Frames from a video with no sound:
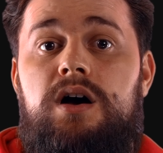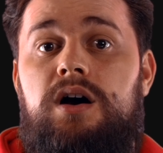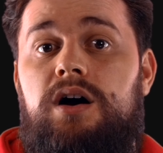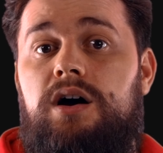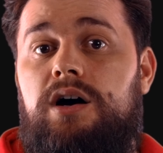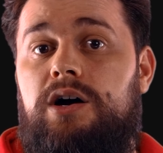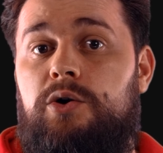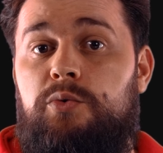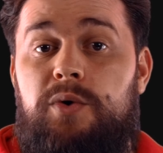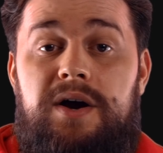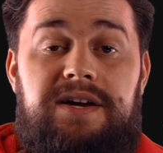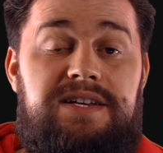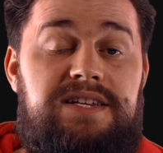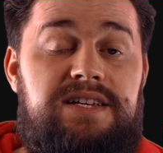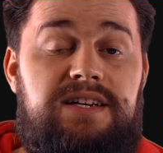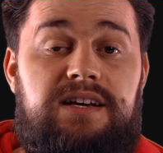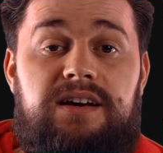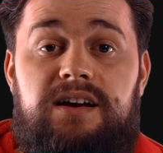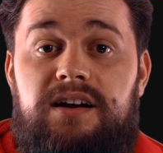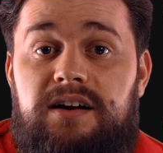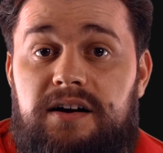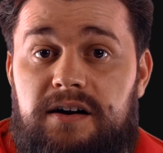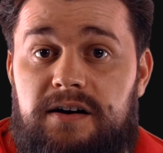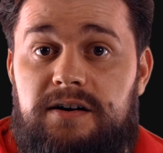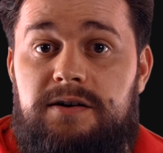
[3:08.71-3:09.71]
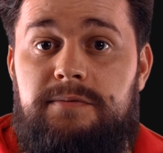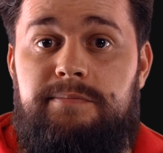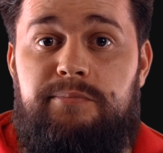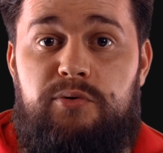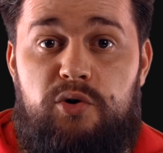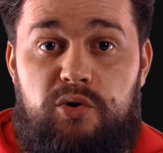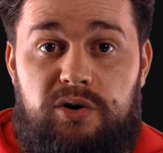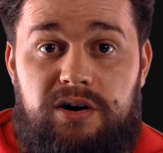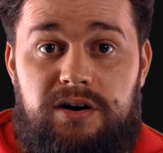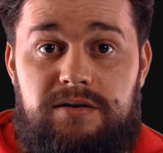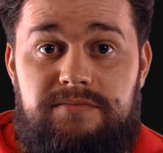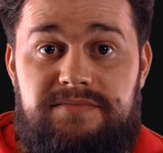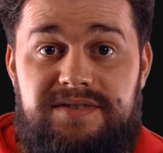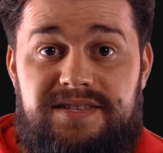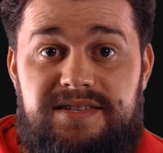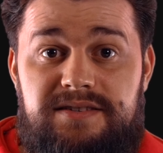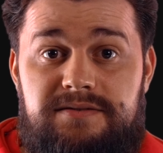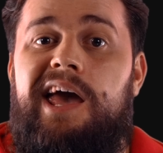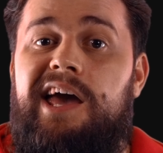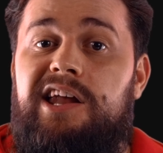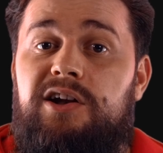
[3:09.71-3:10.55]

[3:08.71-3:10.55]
writing concurrent programs.